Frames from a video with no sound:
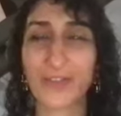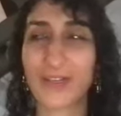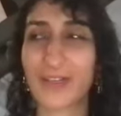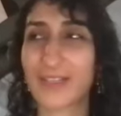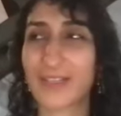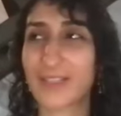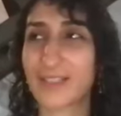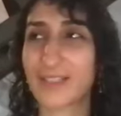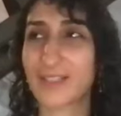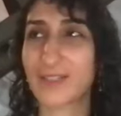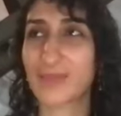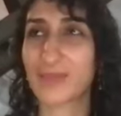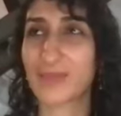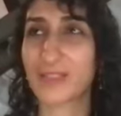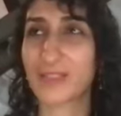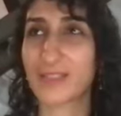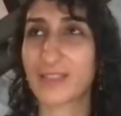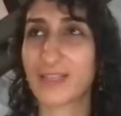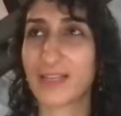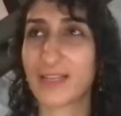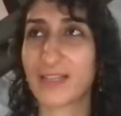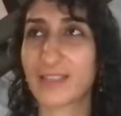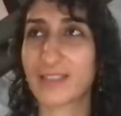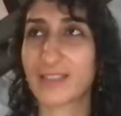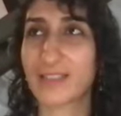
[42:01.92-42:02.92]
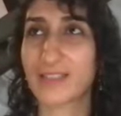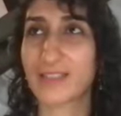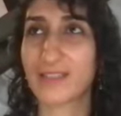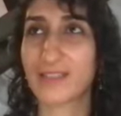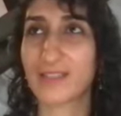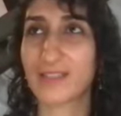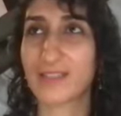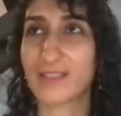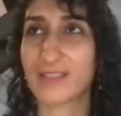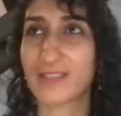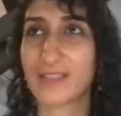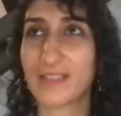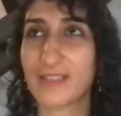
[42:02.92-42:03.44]
I guess, would like
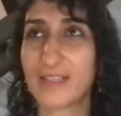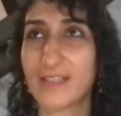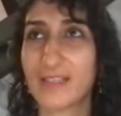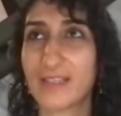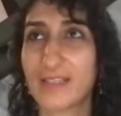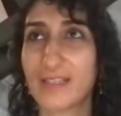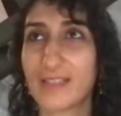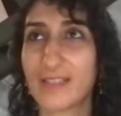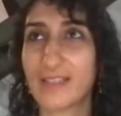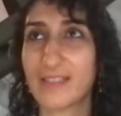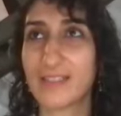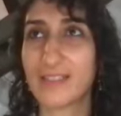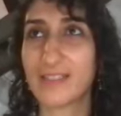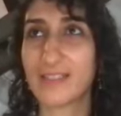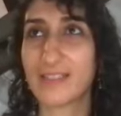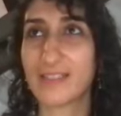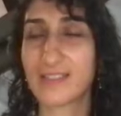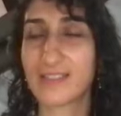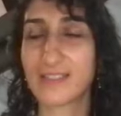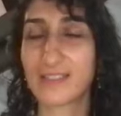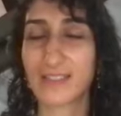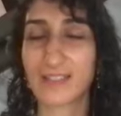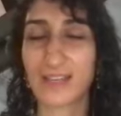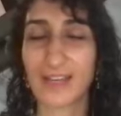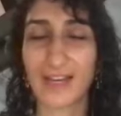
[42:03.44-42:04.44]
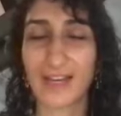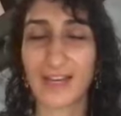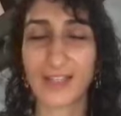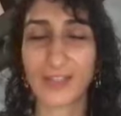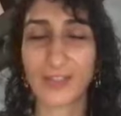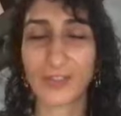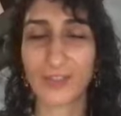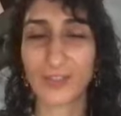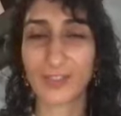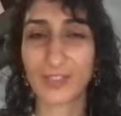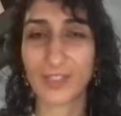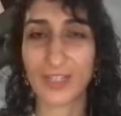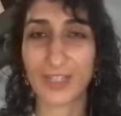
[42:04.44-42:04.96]
to add
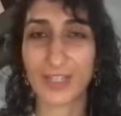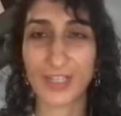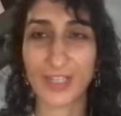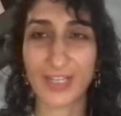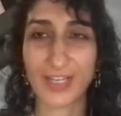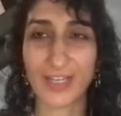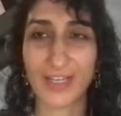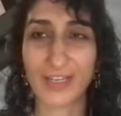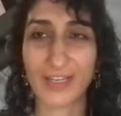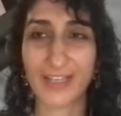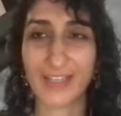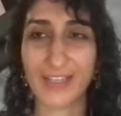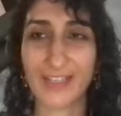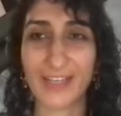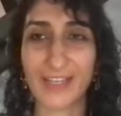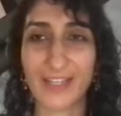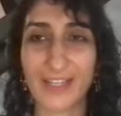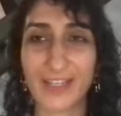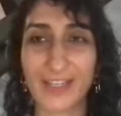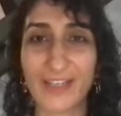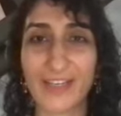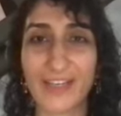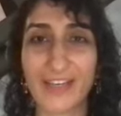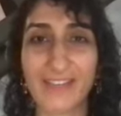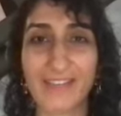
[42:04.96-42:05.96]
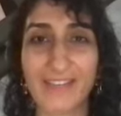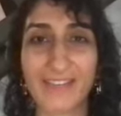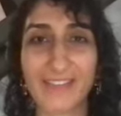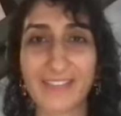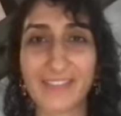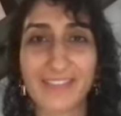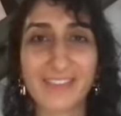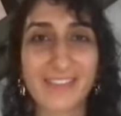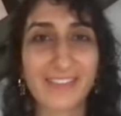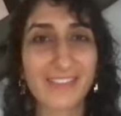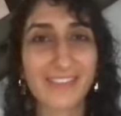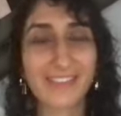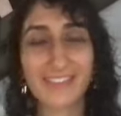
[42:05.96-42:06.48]
or to share that you
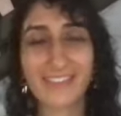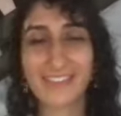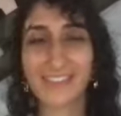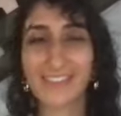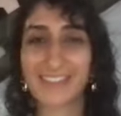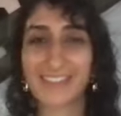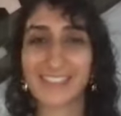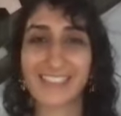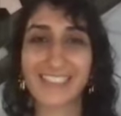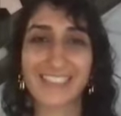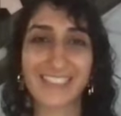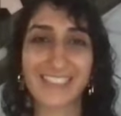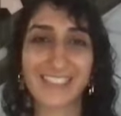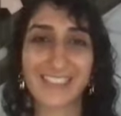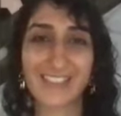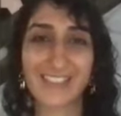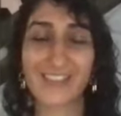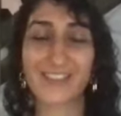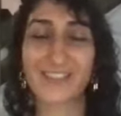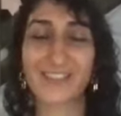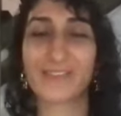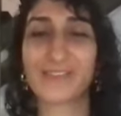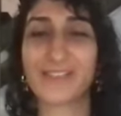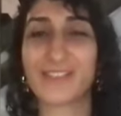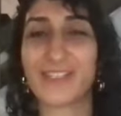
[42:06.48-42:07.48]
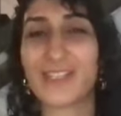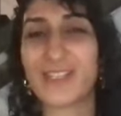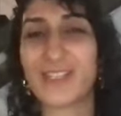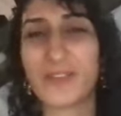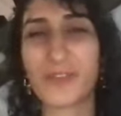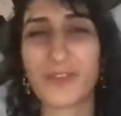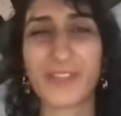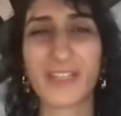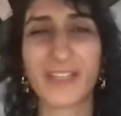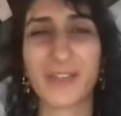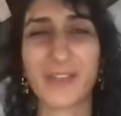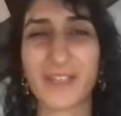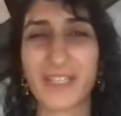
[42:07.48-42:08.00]
haven't so far
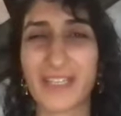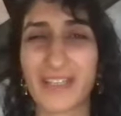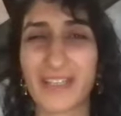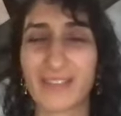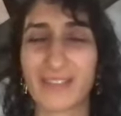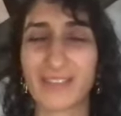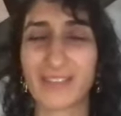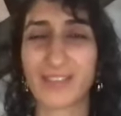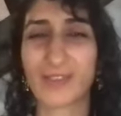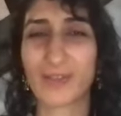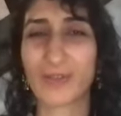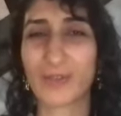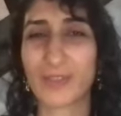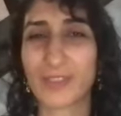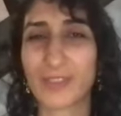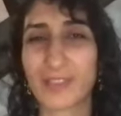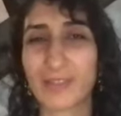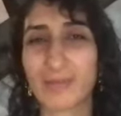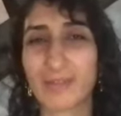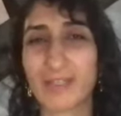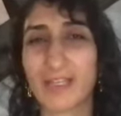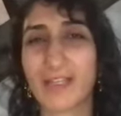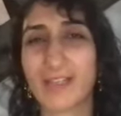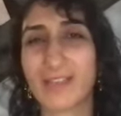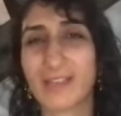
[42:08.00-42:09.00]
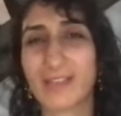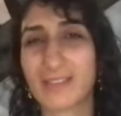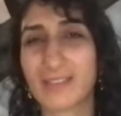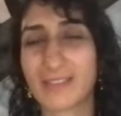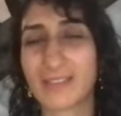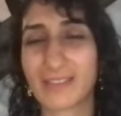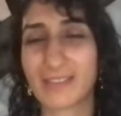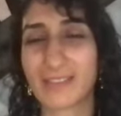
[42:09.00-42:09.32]
or that we haven't talked about?